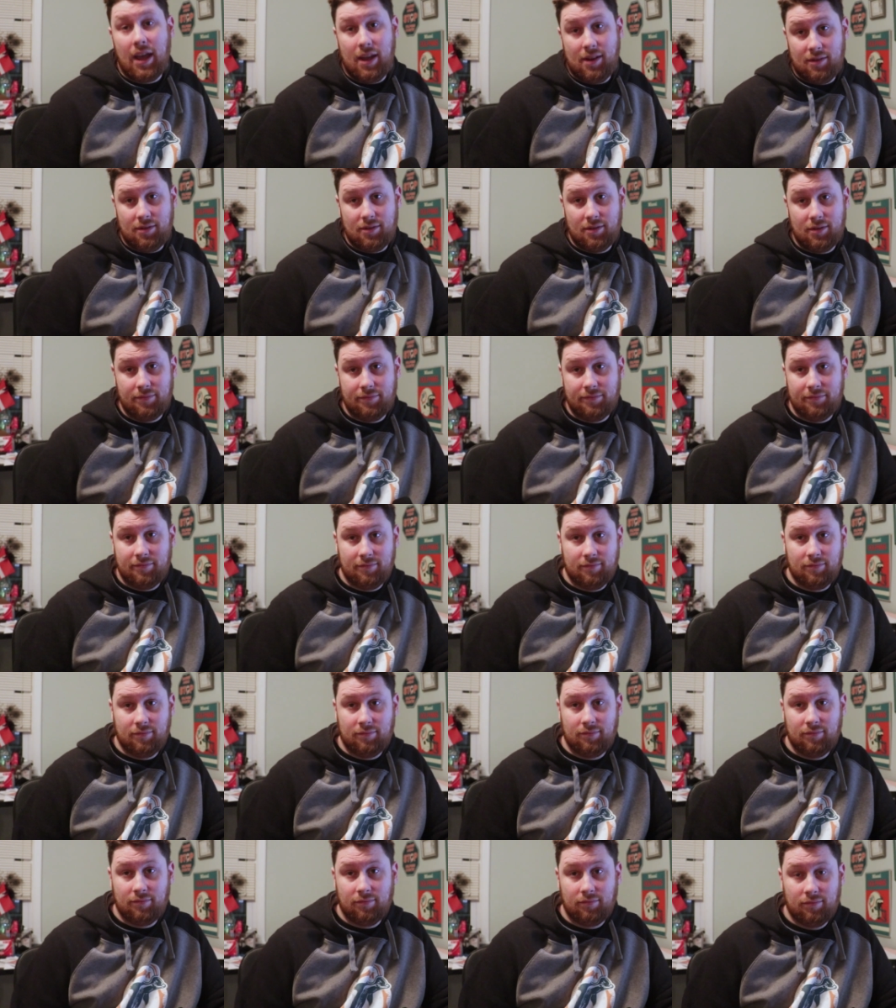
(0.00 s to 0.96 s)
end.
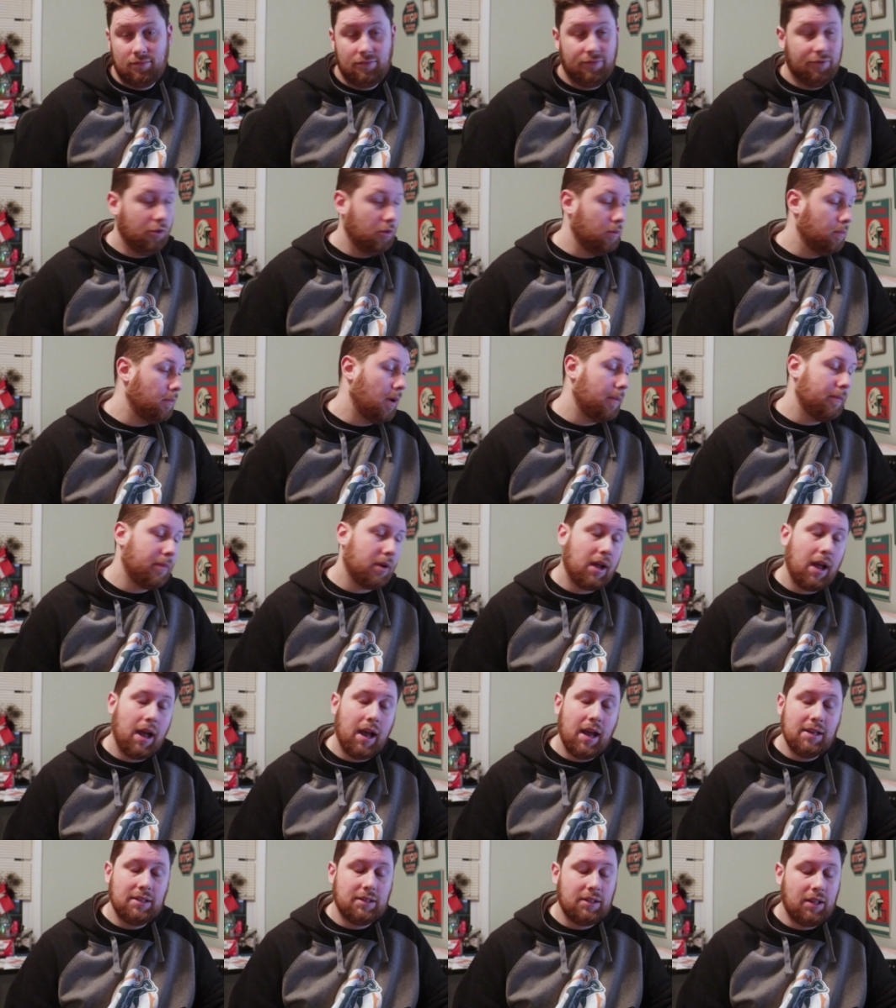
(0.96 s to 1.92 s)
If you remember,
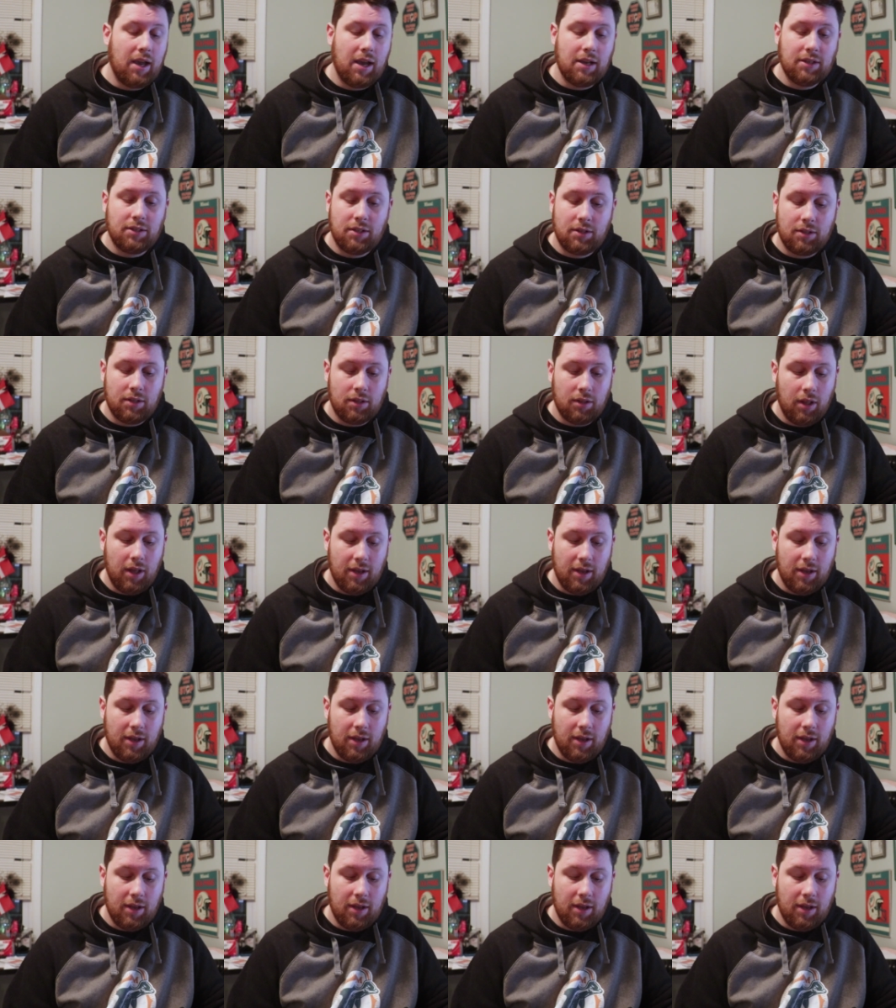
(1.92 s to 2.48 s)
guys, last,